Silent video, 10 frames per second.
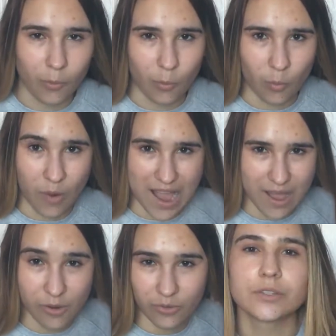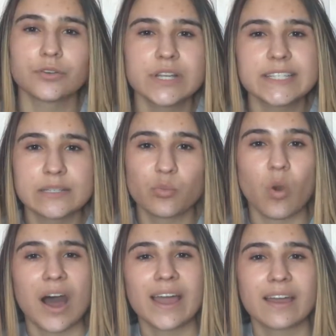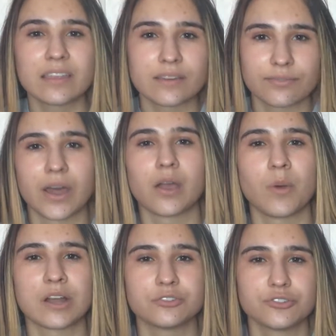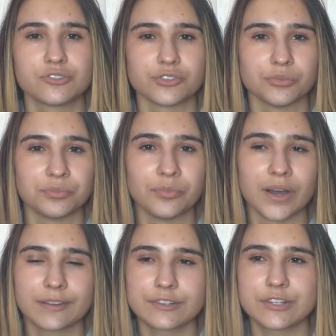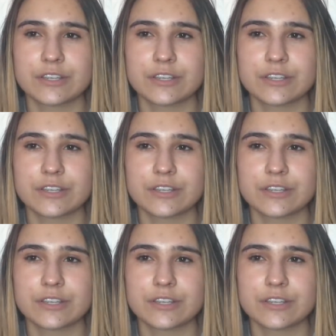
Wow. The reason why I like Firewatch so much